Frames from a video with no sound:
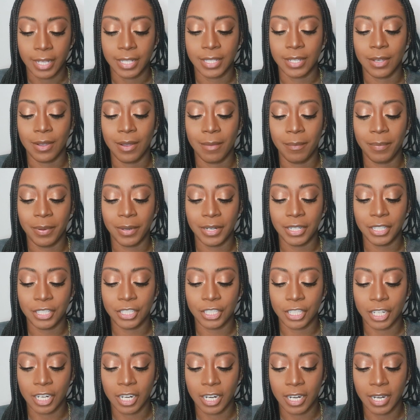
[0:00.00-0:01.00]
so I'm pretty
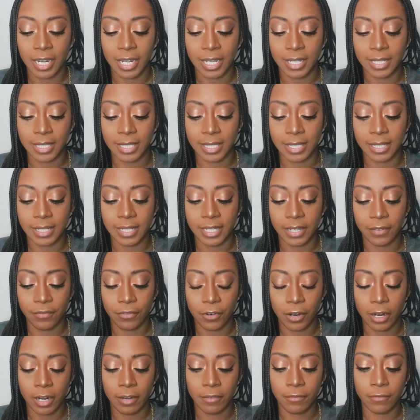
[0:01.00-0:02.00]
sure it's
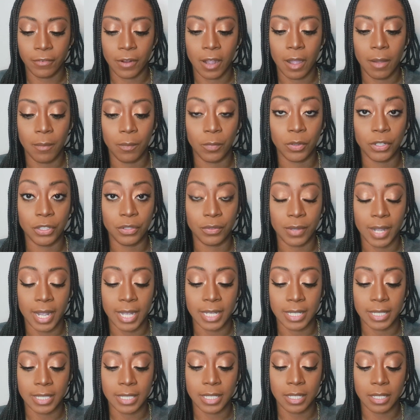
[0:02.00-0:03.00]
different from when you
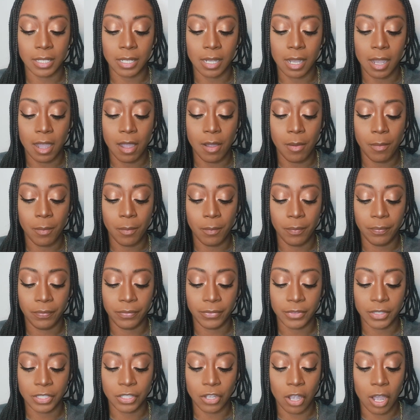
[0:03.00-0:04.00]
guys
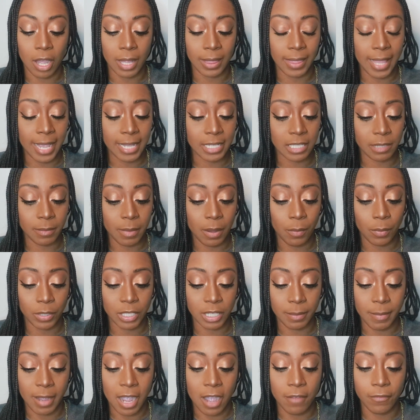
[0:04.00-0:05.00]
saw it last time my
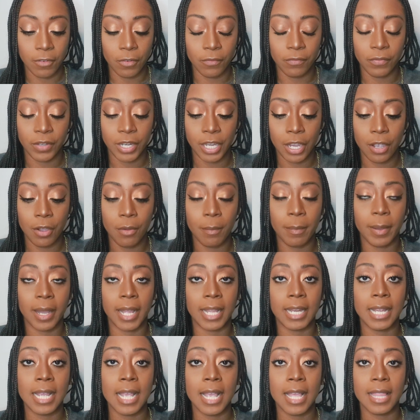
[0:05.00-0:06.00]
what's on my iPhone video,
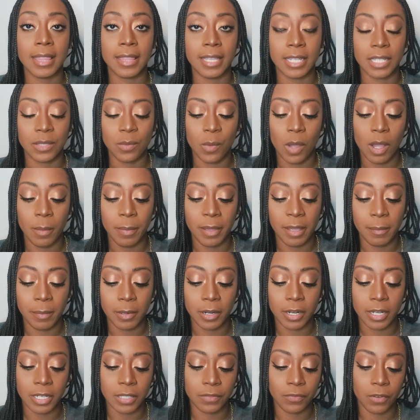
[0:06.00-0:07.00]
but this
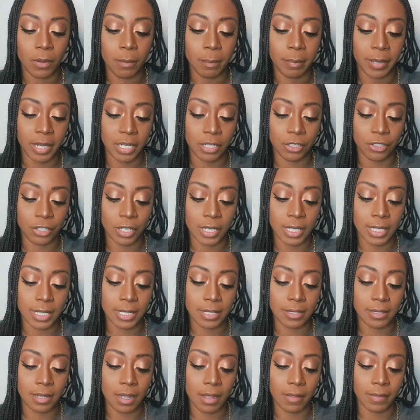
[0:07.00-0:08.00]
wallpaper is from
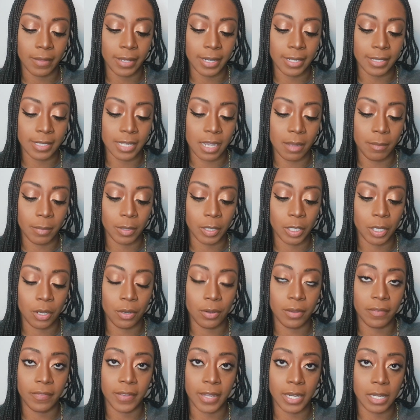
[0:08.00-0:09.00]
Pinterest. I'll link it down
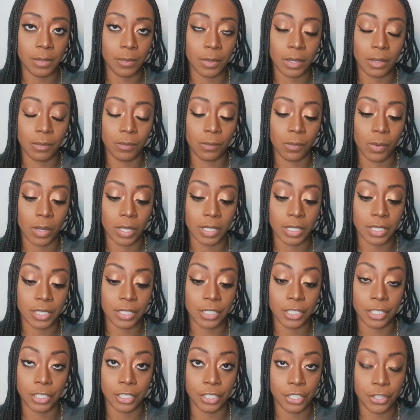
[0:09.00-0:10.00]
below if anyone wants
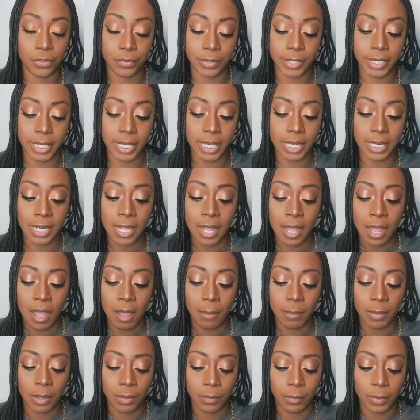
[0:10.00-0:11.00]
to use it.
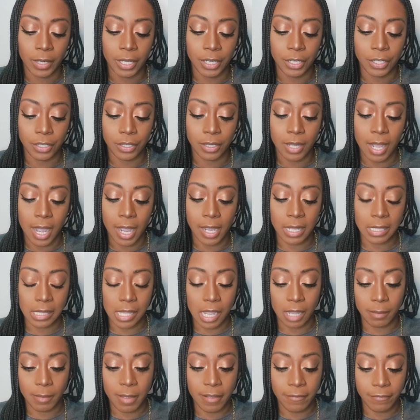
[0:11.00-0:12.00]
But when I
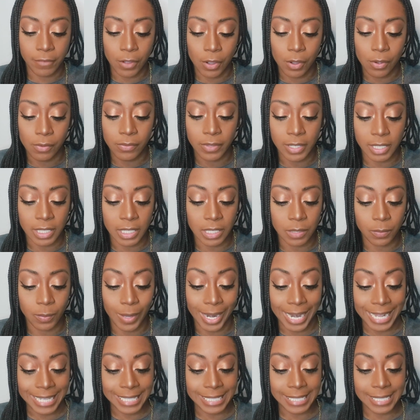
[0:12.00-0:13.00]
unlock my phone, this is
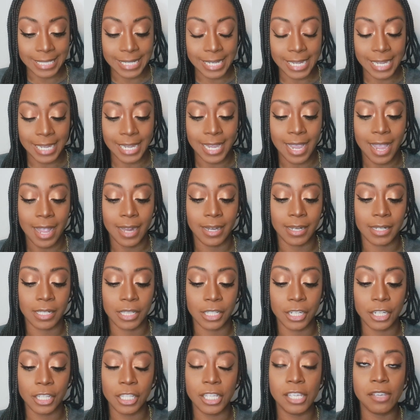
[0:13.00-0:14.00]
what I see, and
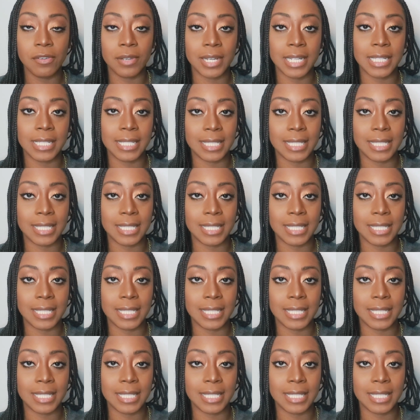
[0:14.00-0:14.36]
clearly you can